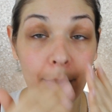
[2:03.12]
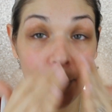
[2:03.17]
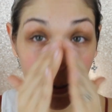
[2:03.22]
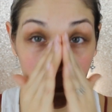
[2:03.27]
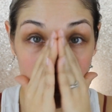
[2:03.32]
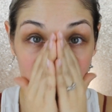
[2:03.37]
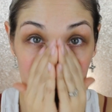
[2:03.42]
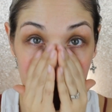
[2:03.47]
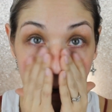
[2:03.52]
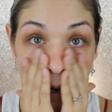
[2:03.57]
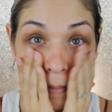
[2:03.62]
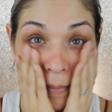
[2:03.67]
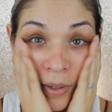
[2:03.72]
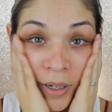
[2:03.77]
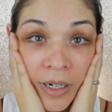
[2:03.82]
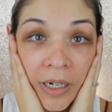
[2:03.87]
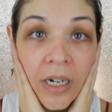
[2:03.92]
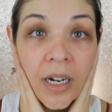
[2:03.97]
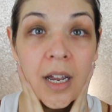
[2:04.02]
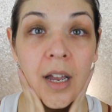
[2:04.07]
my
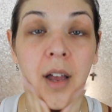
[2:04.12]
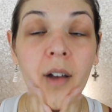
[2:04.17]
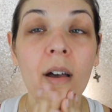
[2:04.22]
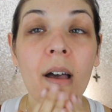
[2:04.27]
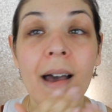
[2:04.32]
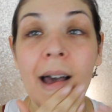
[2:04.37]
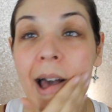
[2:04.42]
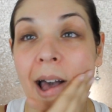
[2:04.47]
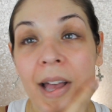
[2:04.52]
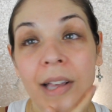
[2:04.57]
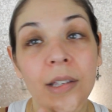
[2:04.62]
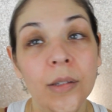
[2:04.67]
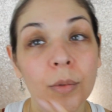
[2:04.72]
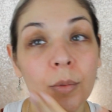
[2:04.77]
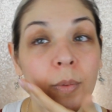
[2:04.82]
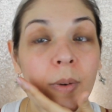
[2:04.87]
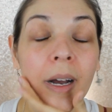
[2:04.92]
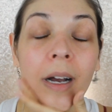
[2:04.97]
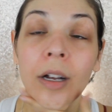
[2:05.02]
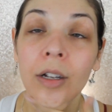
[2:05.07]
primer as
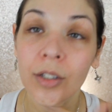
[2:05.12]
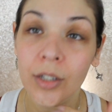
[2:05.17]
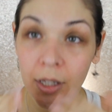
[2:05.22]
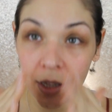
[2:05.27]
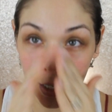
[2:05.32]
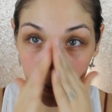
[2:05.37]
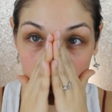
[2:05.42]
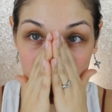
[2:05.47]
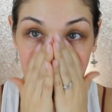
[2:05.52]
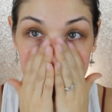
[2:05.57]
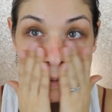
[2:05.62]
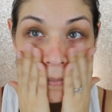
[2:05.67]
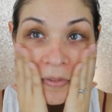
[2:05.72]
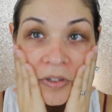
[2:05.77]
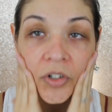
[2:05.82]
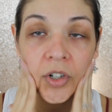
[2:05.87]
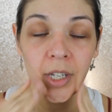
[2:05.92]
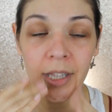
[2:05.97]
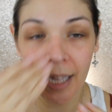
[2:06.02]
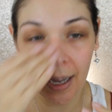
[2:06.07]
well, so I thought I might
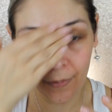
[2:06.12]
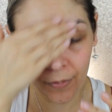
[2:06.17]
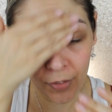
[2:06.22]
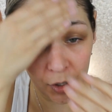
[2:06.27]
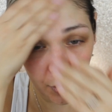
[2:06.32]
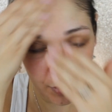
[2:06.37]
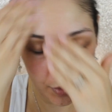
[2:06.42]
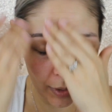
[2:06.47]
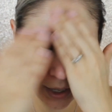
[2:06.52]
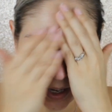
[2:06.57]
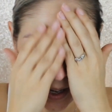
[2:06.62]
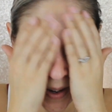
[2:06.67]
demonstrate that for you.